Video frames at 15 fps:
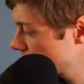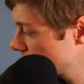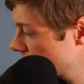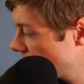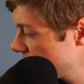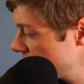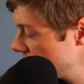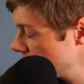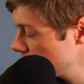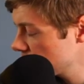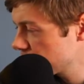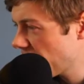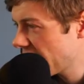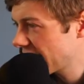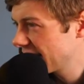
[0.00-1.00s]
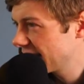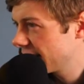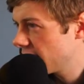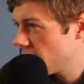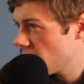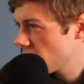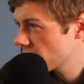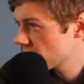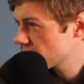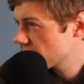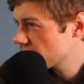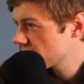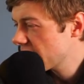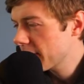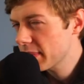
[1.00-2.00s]
I think it was back in last
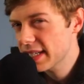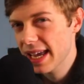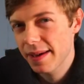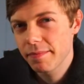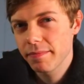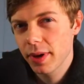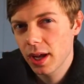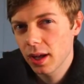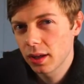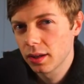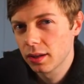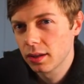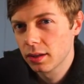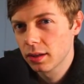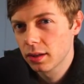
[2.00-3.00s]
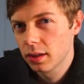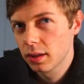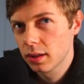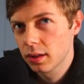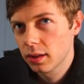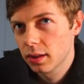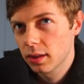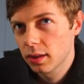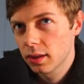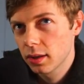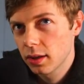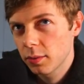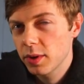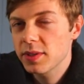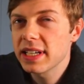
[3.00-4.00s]
September. Well,
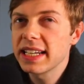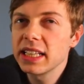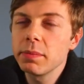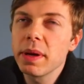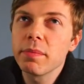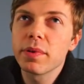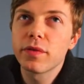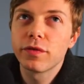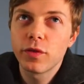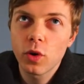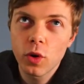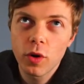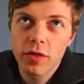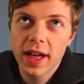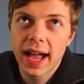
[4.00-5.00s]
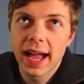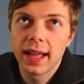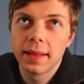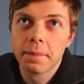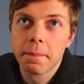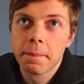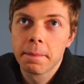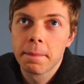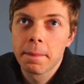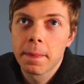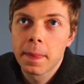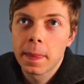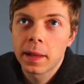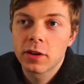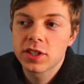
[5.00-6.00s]
it was a little bit before that,
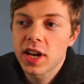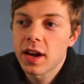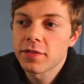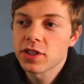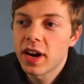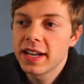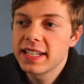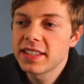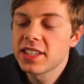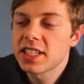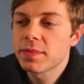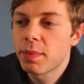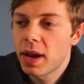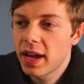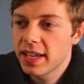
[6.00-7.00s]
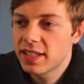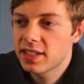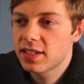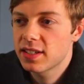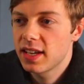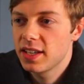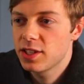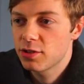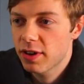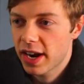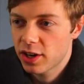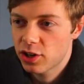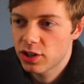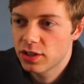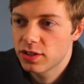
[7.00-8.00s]
because after I did the spliced
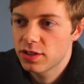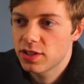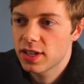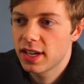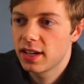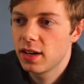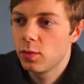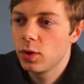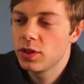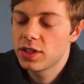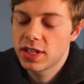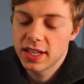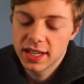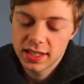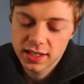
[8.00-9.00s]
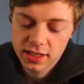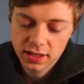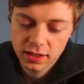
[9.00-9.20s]
interactions and I wanted,